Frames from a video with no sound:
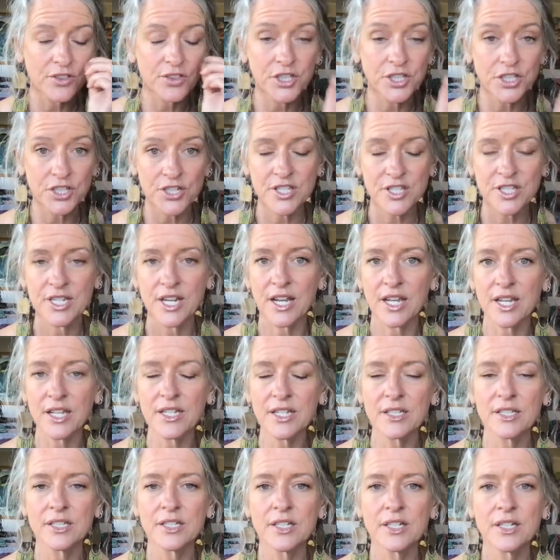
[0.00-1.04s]
Thursday.
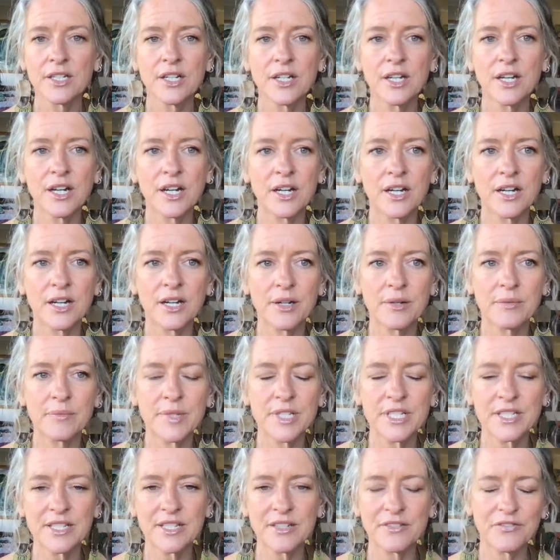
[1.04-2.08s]
Um,
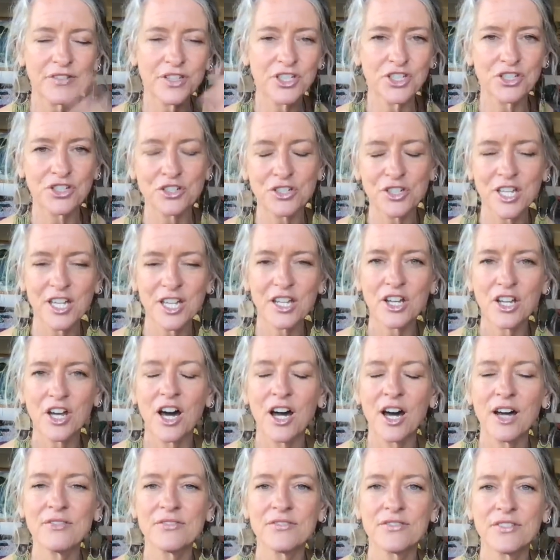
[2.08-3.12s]
it's the official
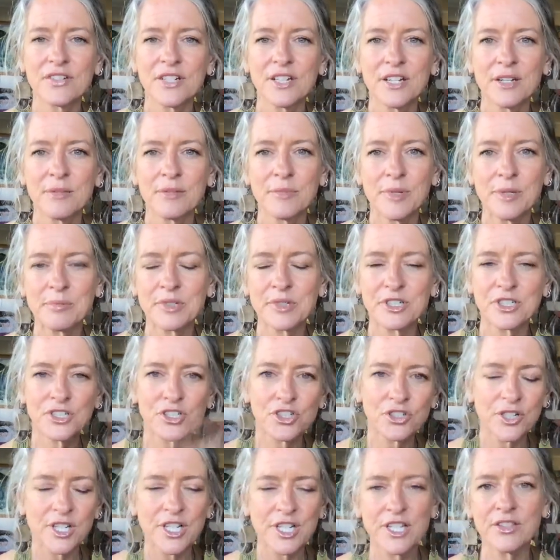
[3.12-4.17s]
kickoff. People are
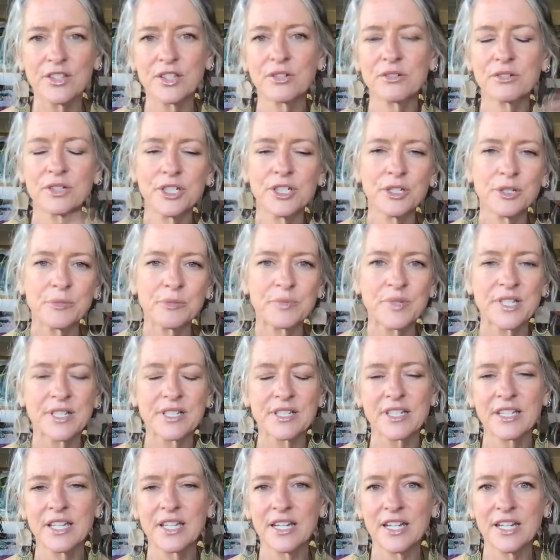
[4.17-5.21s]
joining the groups,
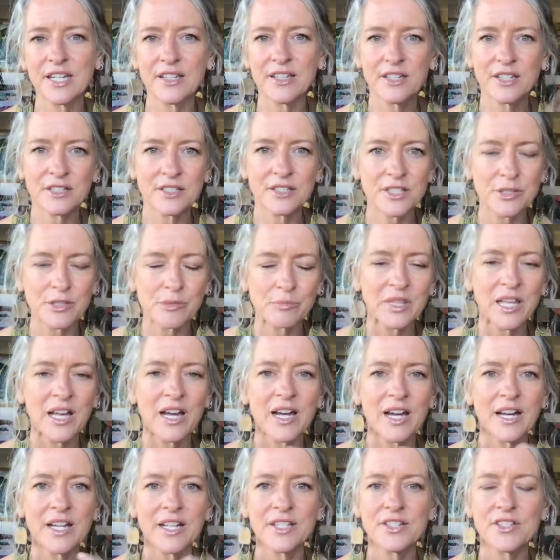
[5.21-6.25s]
getting their
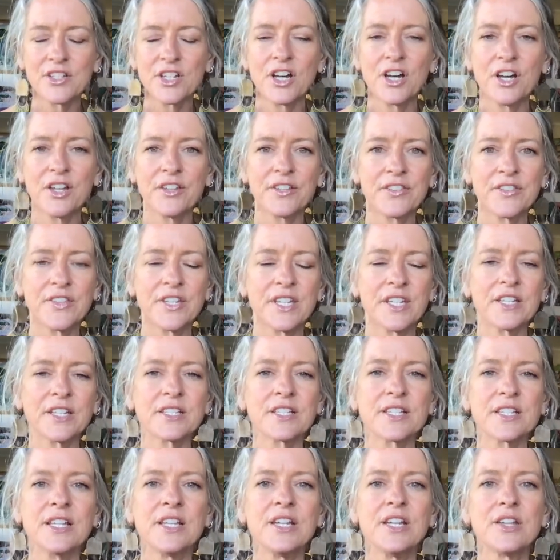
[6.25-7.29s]
supplies, all the
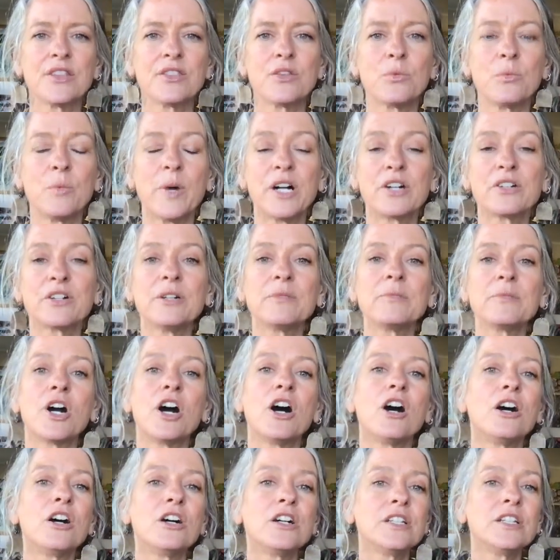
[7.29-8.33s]
things. The welcome
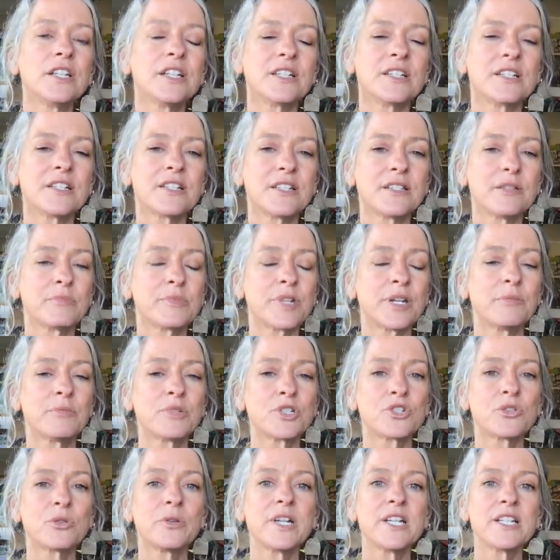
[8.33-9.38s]
call is September
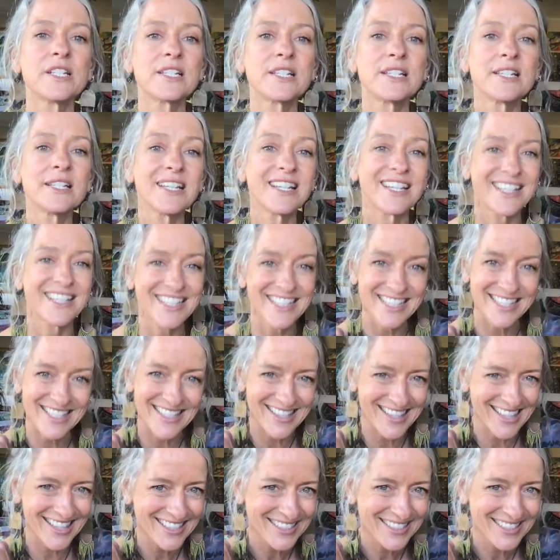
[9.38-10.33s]
26th.